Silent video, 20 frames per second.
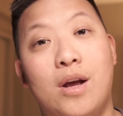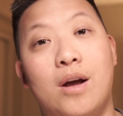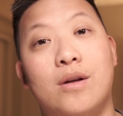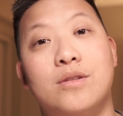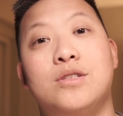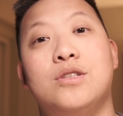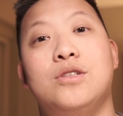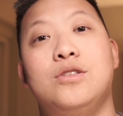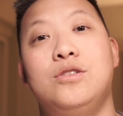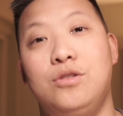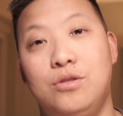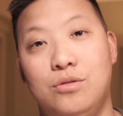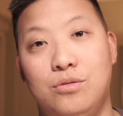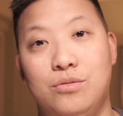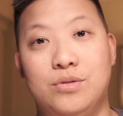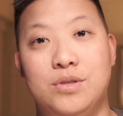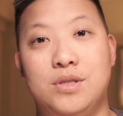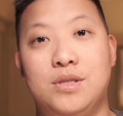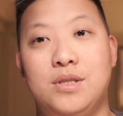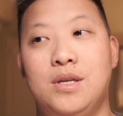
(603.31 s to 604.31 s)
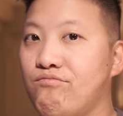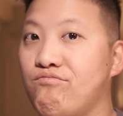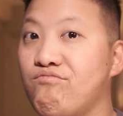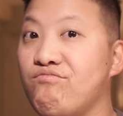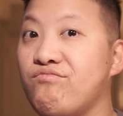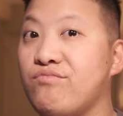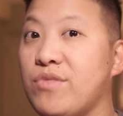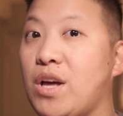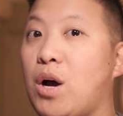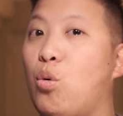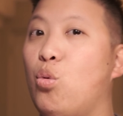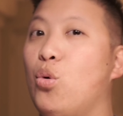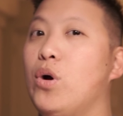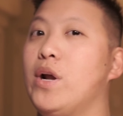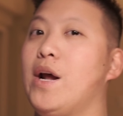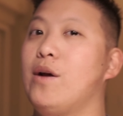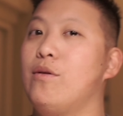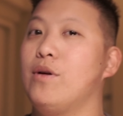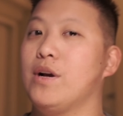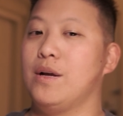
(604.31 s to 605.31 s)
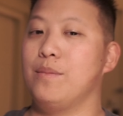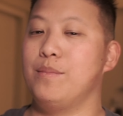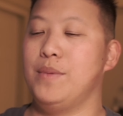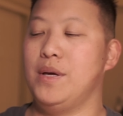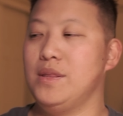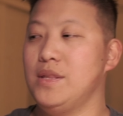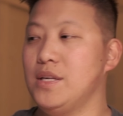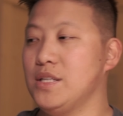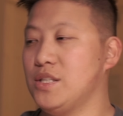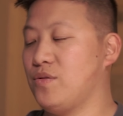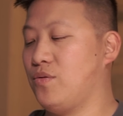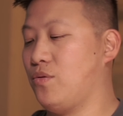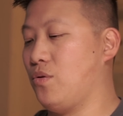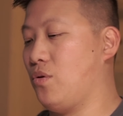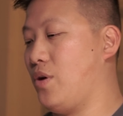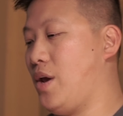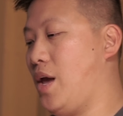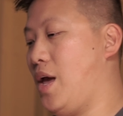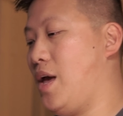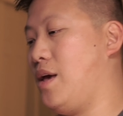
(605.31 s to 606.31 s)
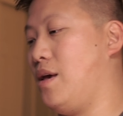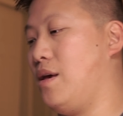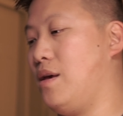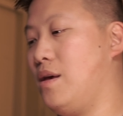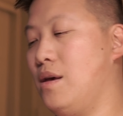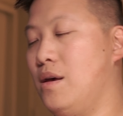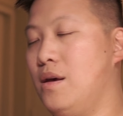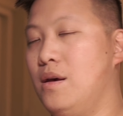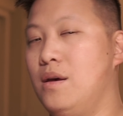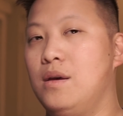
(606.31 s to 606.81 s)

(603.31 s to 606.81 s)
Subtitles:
how to use. Now would I recommend this for a